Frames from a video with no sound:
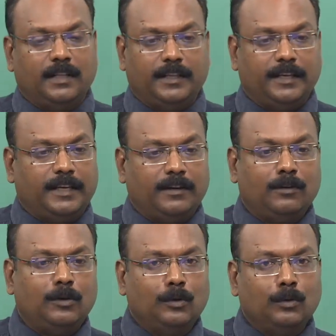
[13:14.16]
they
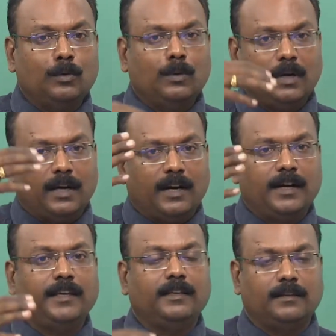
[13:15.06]
cannot go
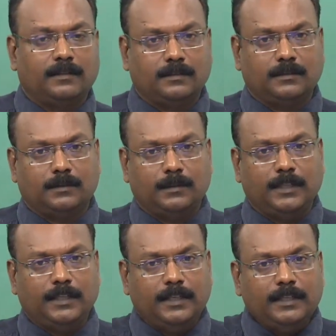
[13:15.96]
high.
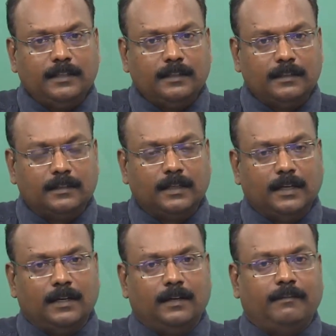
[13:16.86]
Only in the
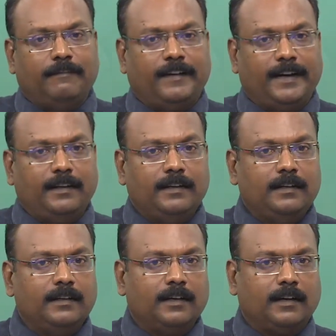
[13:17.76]

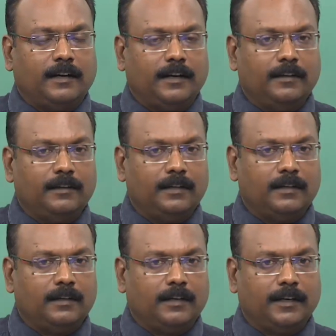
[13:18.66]
flattened
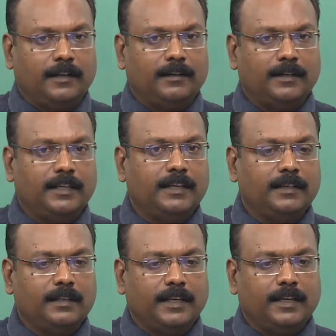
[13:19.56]

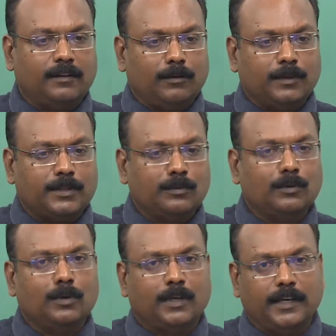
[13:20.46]
hierarchy they can always
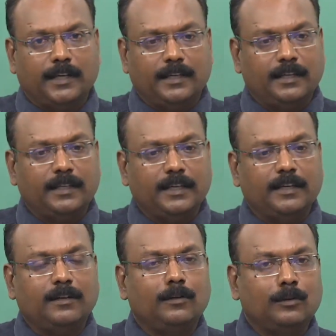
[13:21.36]
go high. Here they
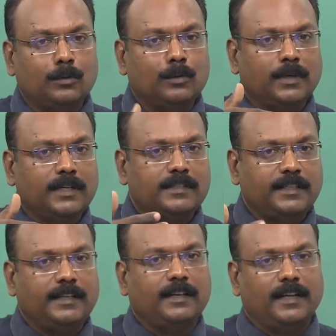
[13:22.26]
cannot go and
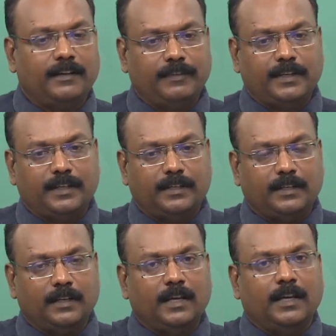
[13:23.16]
seek
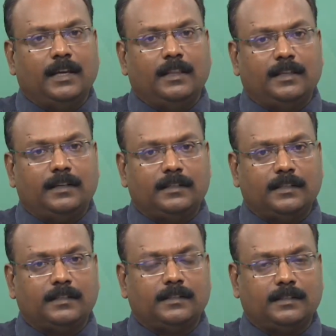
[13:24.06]
clarification. They are
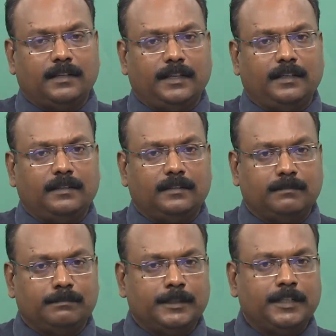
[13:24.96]
just like in
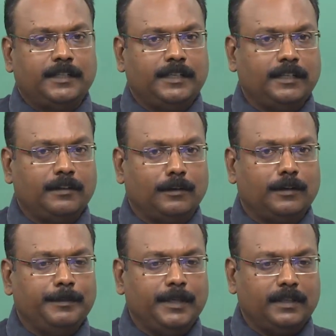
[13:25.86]
military,
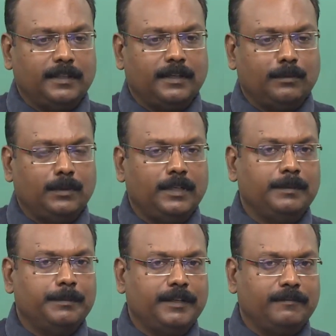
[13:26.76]
army, they are
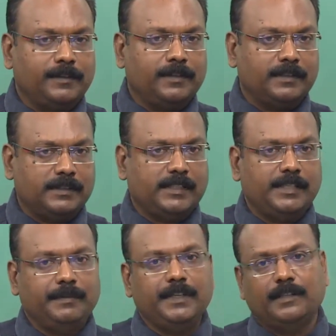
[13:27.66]
only meant for
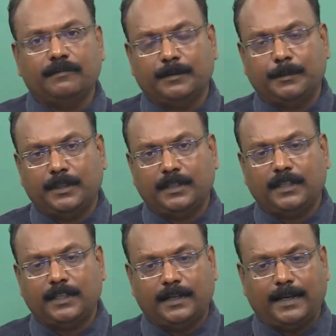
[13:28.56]
receiving
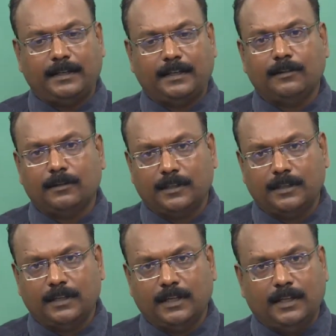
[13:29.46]
information and acting on
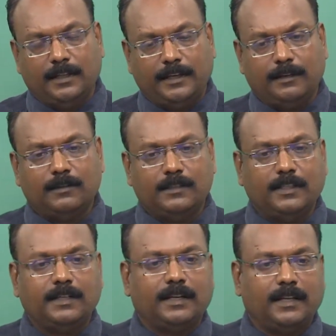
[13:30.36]
it. They cannot
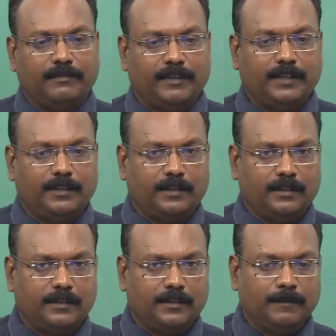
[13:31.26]
seek
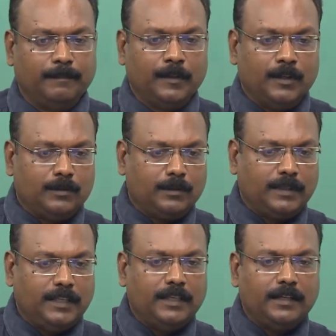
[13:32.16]
clarifications. So
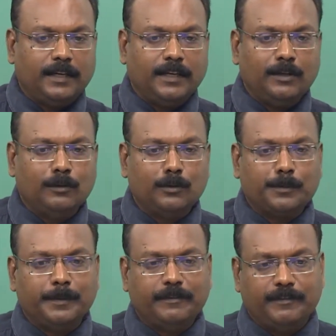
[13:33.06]
he again
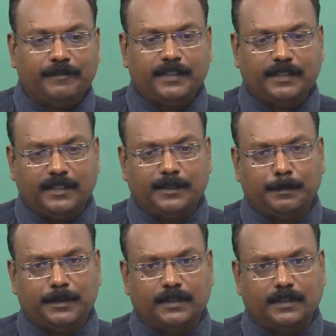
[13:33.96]
goes by
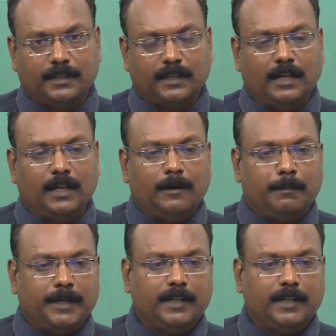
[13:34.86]
56%. By